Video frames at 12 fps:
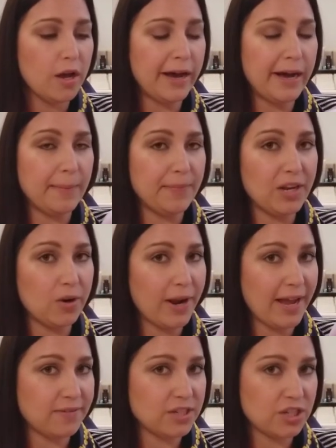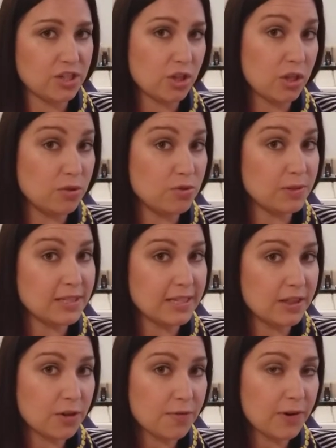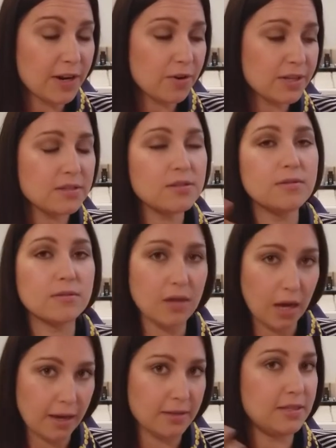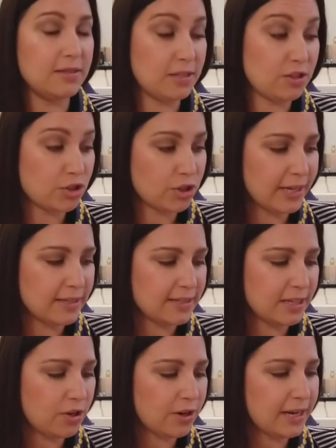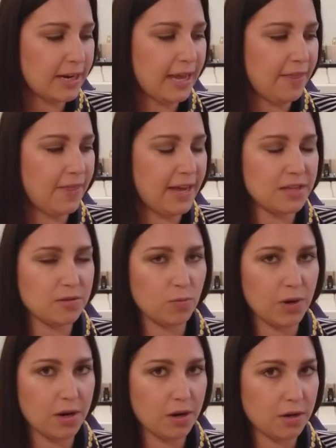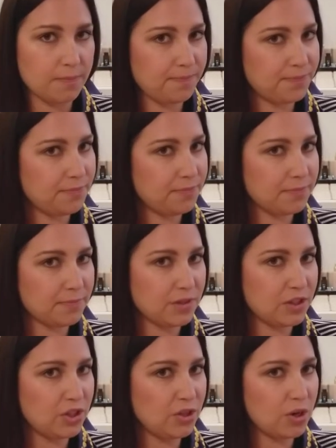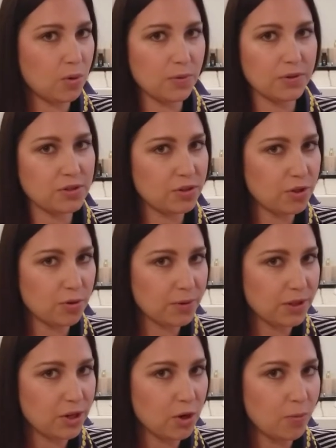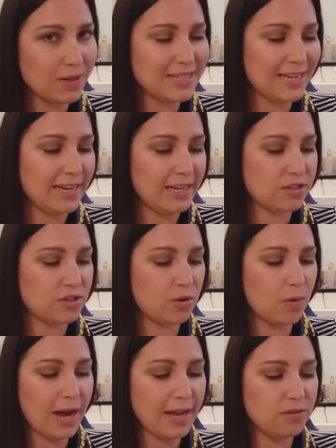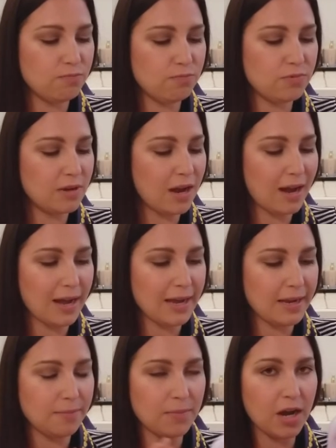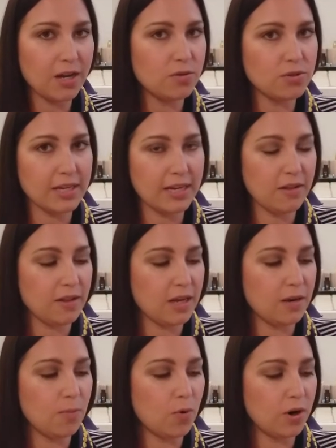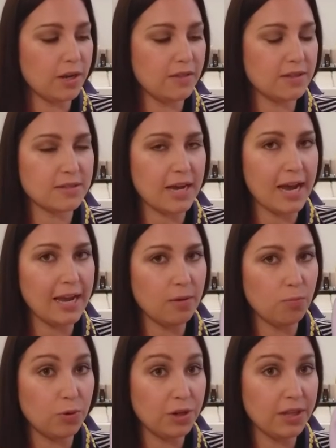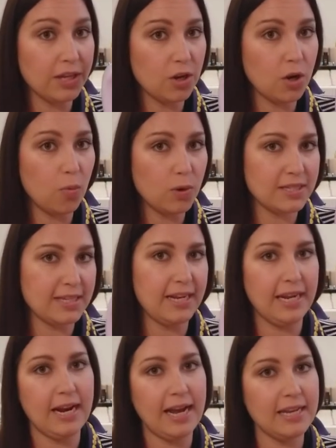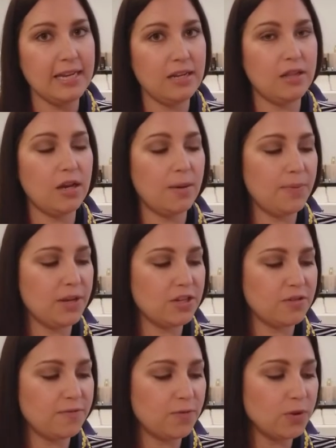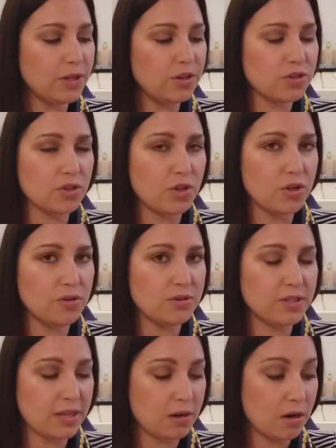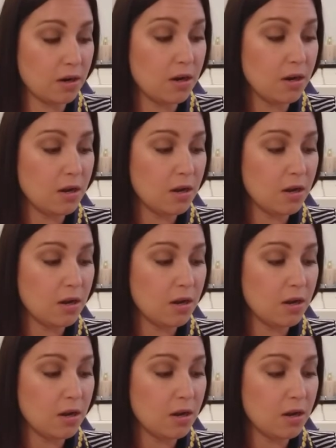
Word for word: um, they don't have to disclose what's in their fragrance uh, since it's trade secret, and that's where you don't so you don't really know what's in it. So I I am not using anything anymore unless I really know what's in it. I need the company to fully disclose their